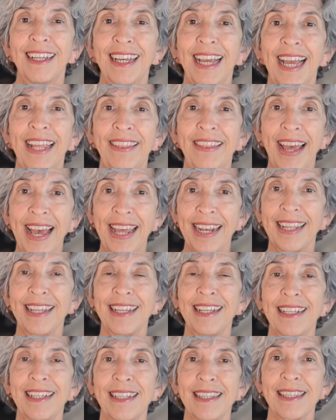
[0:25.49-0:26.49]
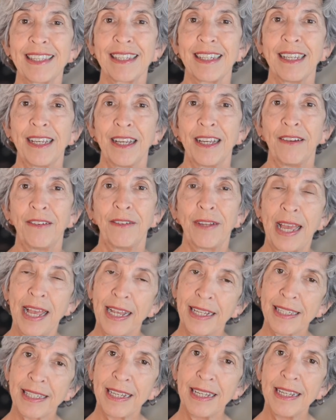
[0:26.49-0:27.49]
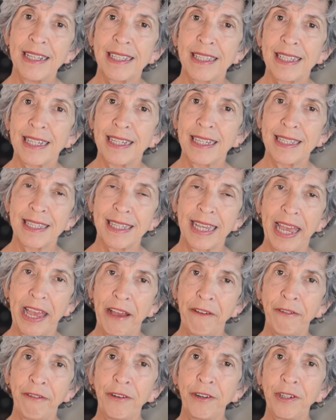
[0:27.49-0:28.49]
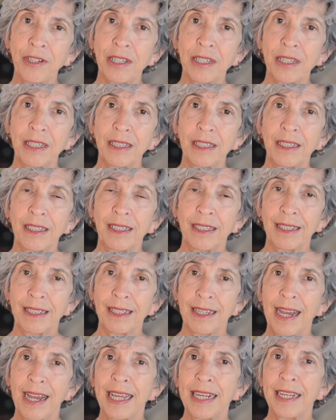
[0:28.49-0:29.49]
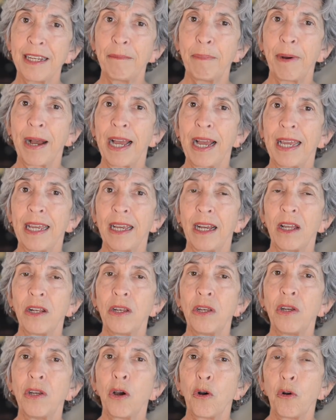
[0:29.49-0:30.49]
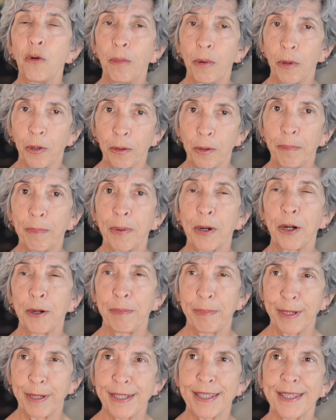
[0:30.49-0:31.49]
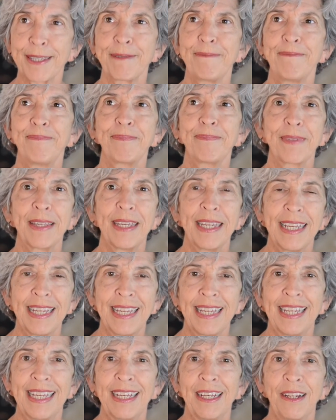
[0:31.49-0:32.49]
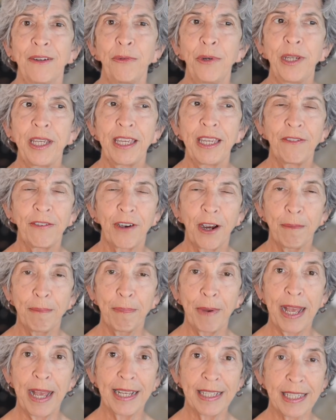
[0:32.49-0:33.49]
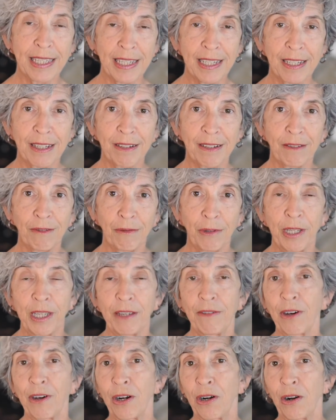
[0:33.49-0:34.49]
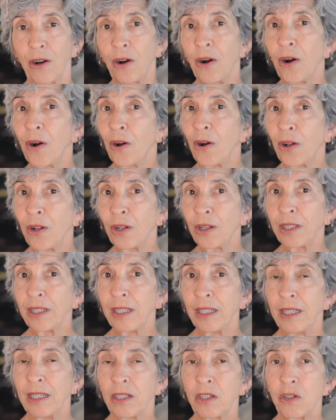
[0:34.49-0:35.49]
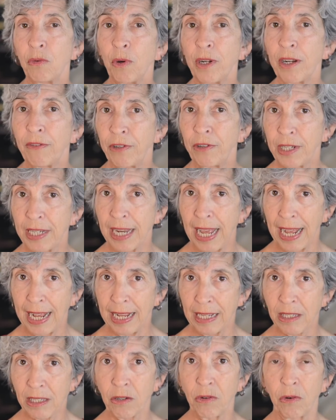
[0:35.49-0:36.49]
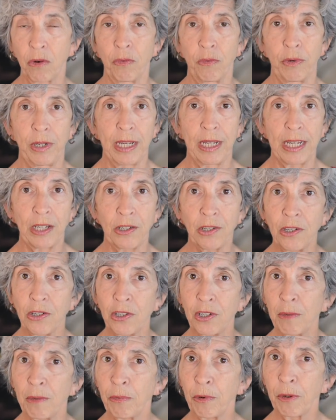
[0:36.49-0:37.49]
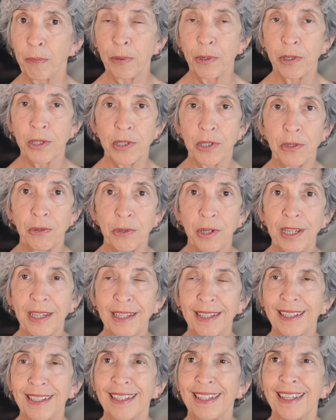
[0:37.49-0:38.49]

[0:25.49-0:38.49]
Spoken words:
and that is excellence is effort guided by a noble purpose. We give our best, we give our all to whatever task or relationship we're pursuing.